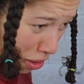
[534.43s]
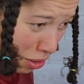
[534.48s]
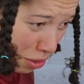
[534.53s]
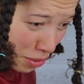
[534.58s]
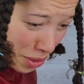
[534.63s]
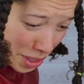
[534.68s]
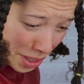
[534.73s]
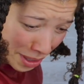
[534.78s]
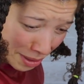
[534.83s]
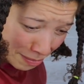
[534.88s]

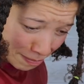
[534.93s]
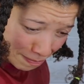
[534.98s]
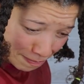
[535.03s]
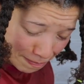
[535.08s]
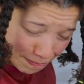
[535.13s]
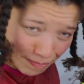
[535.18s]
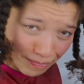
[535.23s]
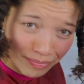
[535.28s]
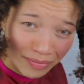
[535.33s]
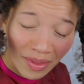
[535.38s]
okay.
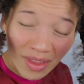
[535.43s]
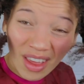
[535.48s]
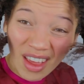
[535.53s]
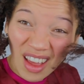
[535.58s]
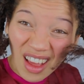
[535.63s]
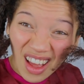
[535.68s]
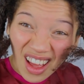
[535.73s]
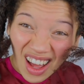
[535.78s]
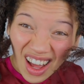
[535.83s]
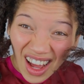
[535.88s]

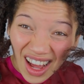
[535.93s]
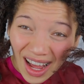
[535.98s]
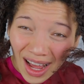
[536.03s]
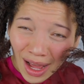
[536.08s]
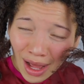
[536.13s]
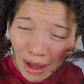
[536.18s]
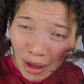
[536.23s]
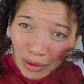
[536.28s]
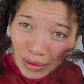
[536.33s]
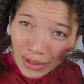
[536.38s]

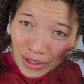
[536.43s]
Oh,